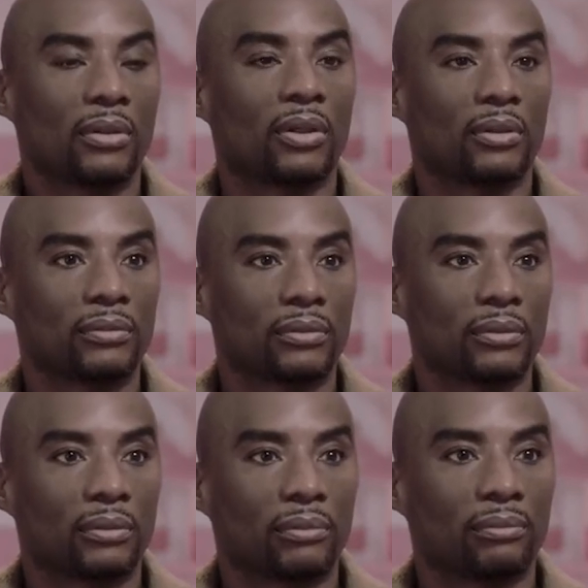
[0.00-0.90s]
you know,
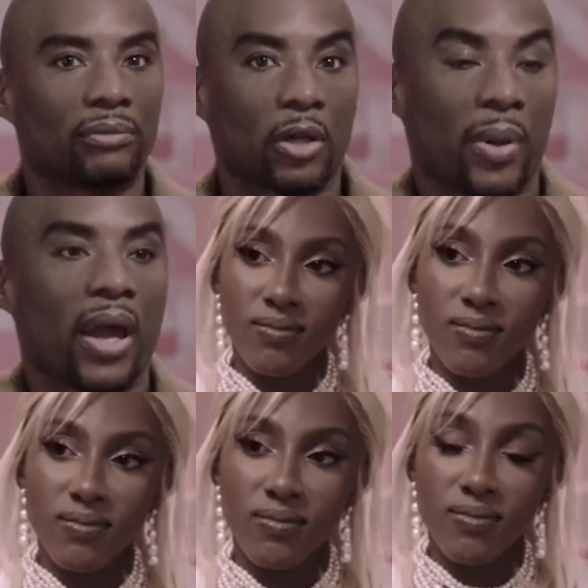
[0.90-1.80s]
their
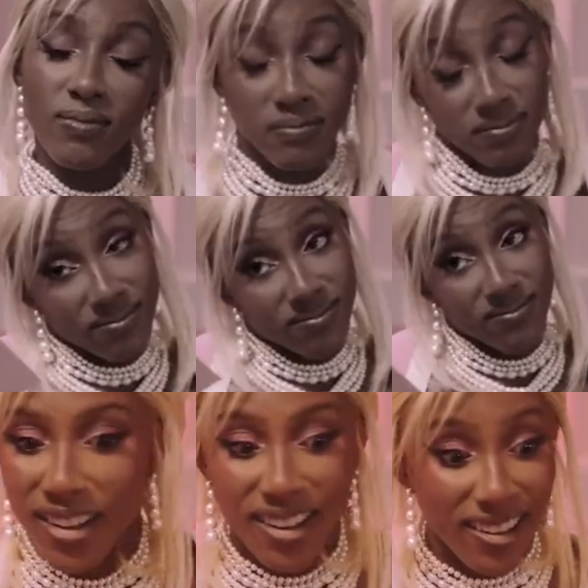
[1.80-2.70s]
past.
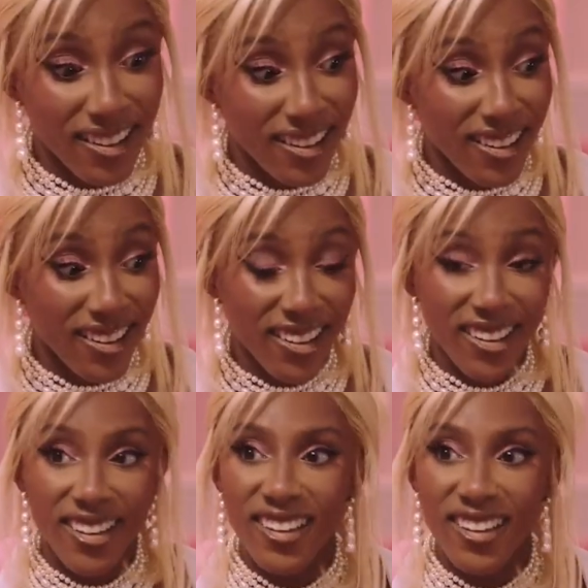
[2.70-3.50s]
Shouldn't you?